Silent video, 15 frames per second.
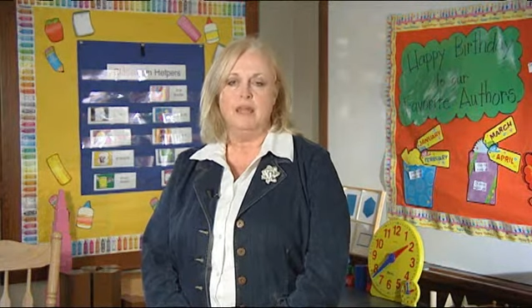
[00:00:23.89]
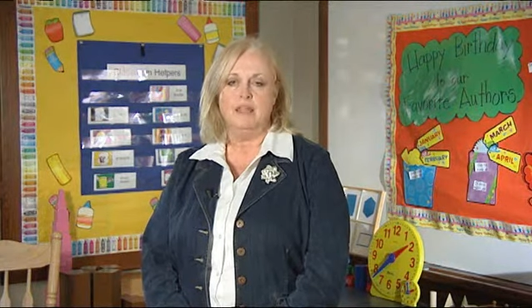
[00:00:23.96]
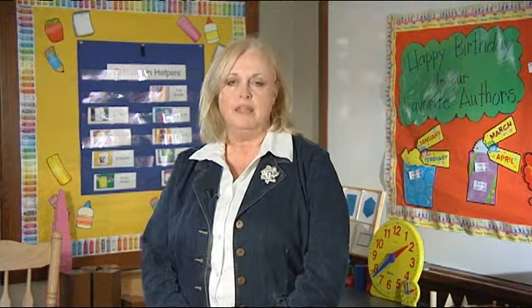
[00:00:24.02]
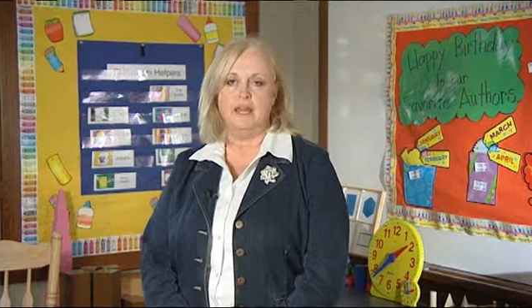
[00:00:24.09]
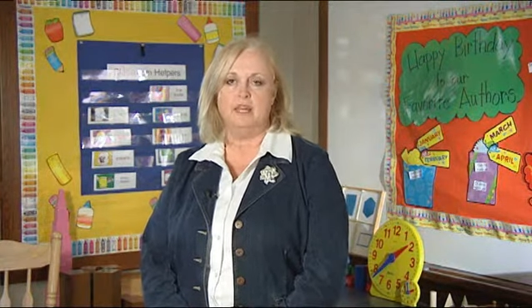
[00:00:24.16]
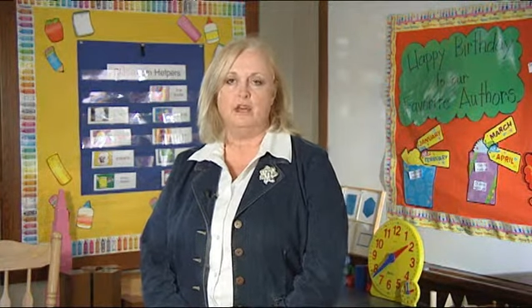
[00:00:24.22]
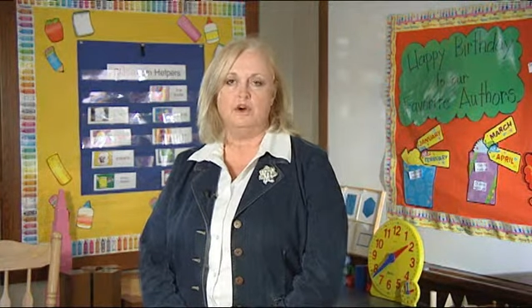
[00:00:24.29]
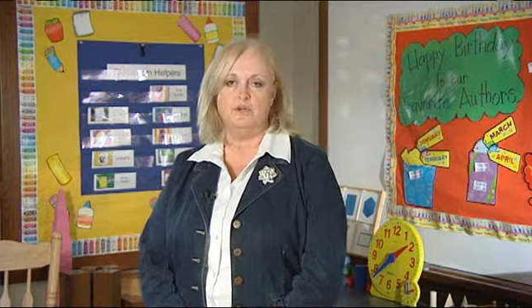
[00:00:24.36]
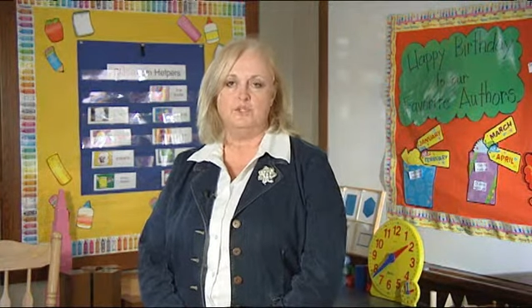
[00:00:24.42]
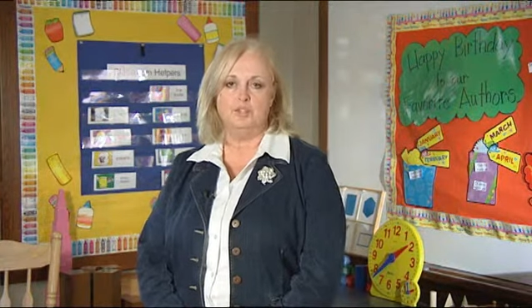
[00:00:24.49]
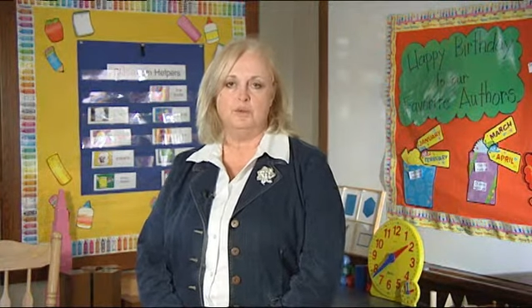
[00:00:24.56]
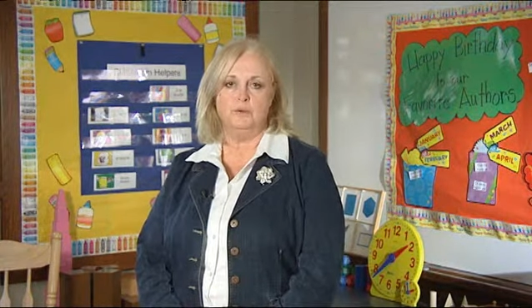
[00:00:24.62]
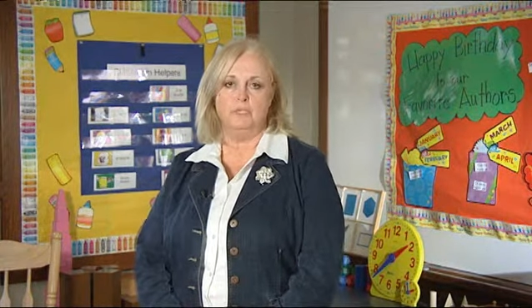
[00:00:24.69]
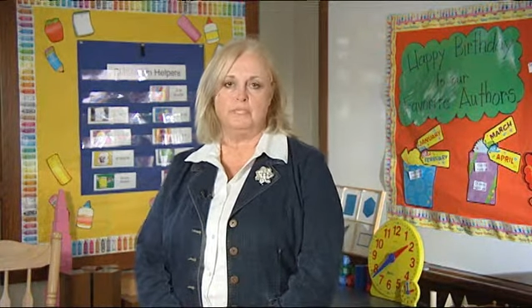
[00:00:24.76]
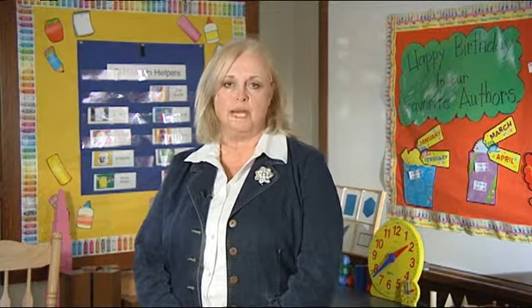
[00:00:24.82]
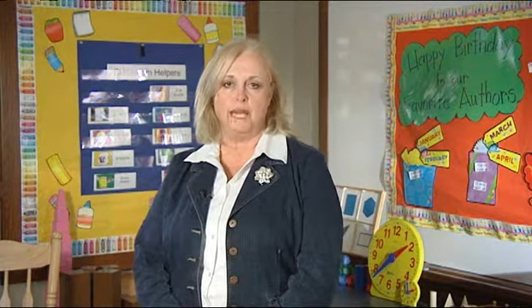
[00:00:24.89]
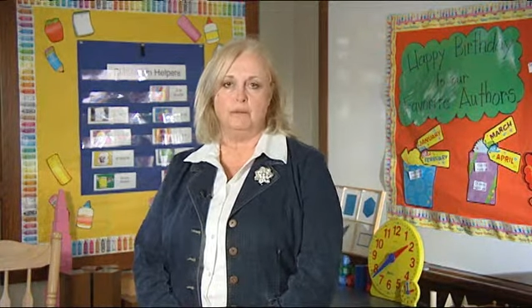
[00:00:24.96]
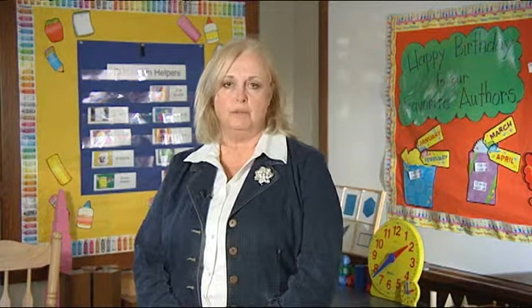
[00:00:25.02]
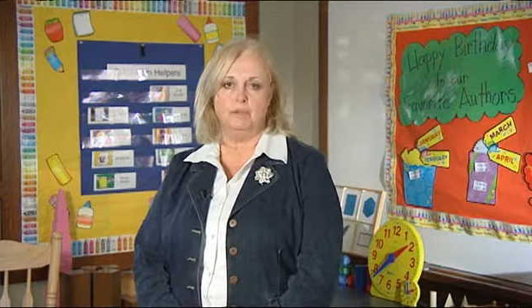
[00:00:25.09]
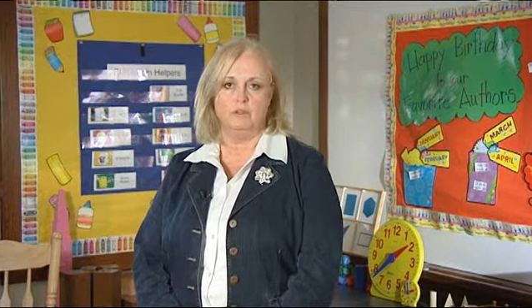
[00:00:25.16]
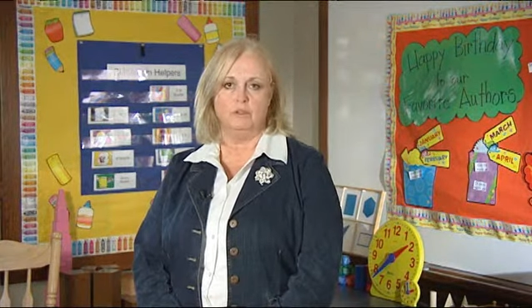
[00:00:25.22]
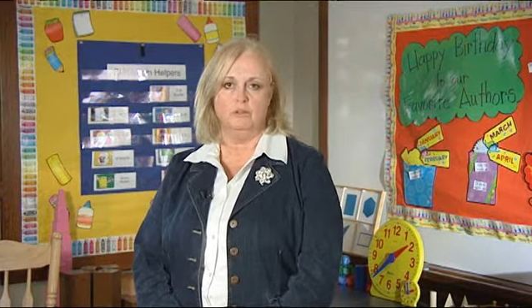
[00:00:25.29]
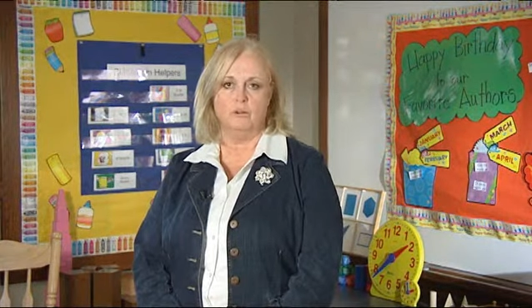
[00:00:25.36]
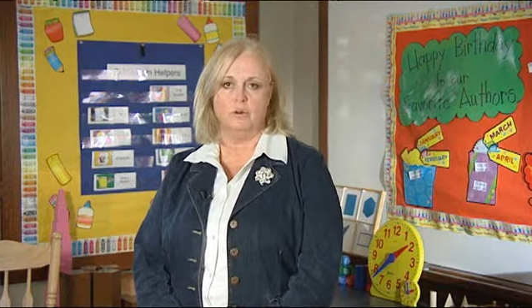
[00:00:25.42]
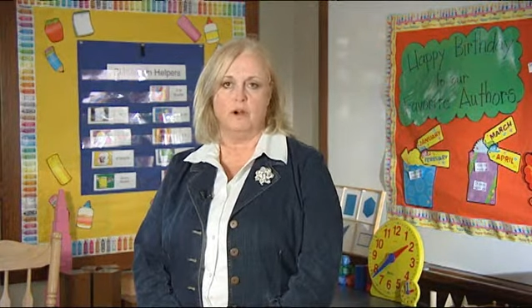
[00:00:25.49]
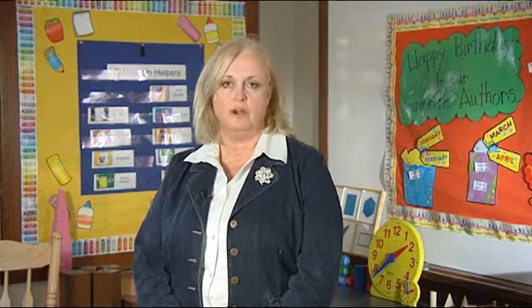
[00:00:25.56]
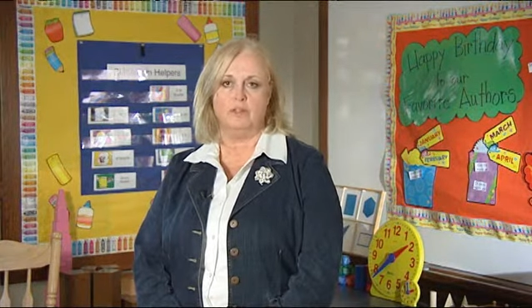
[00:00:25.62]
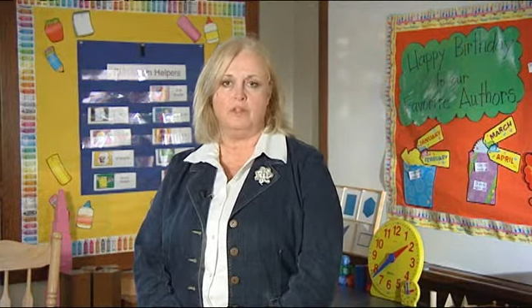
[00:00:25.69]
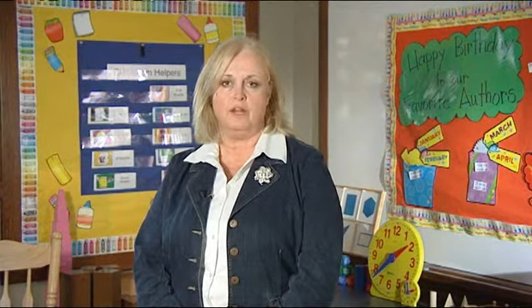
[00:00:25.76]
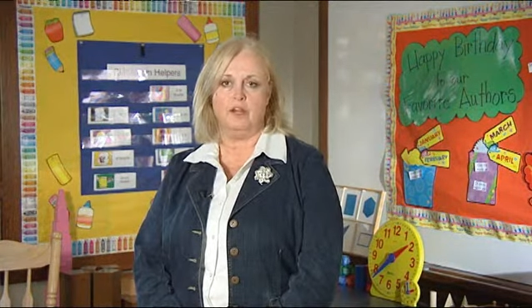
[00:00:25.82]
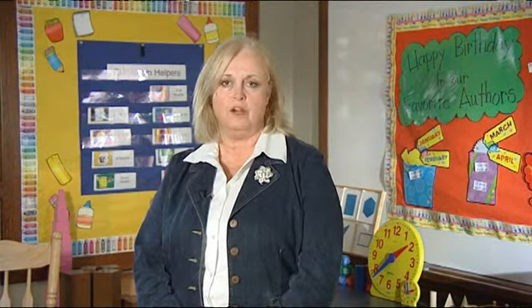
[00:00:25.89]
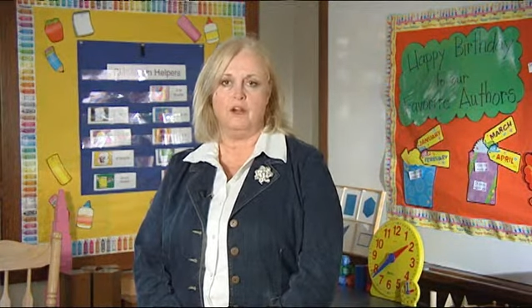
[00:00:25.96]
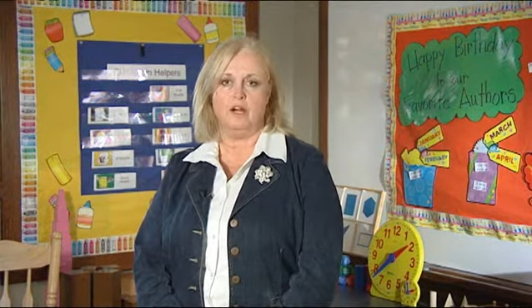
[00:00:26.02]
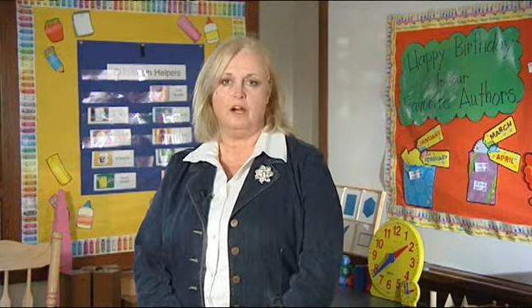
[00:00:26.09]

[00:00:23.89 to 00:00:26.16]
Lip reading: They go to a table where there